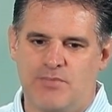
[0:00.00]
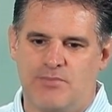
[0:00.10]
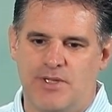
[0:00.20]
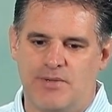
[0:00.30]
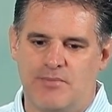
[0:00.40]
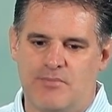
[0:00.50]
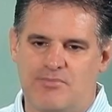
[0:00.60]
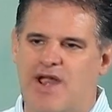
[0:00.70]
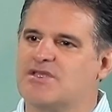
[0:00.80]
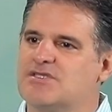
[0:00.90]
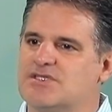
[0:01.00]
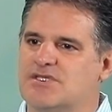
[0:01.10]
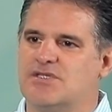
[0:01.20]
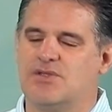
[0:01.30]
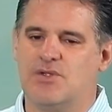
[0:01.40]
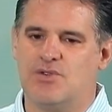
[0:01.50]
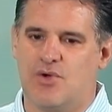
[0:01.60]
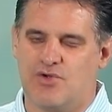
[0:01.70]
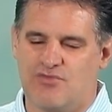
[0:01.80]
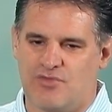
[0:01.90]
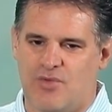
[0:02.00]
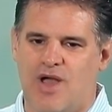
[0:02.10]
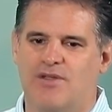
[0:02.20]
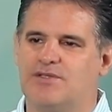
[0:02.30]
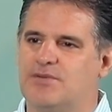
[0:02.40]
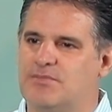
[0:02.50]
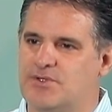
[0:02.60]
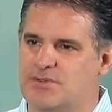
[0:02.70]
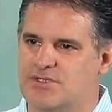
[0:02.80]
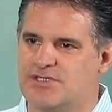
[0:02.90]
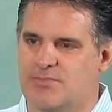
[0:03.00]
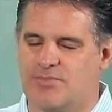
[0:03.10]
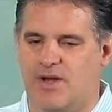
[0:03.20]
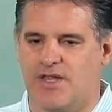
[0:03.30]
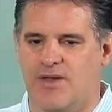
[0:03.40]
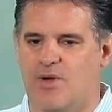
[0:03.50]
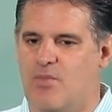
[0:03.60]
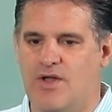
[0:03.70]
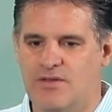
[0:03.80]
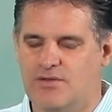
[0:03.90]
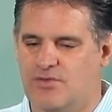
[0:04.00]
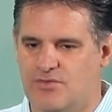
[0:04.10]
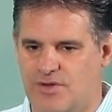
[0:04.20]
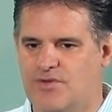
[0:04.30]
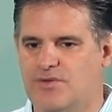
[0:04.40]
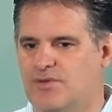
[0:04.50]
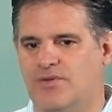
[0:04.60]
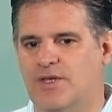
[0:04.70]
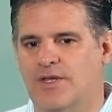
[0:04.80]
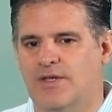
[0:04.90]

been practicing yoga for a while and been doing some pranayama, one critical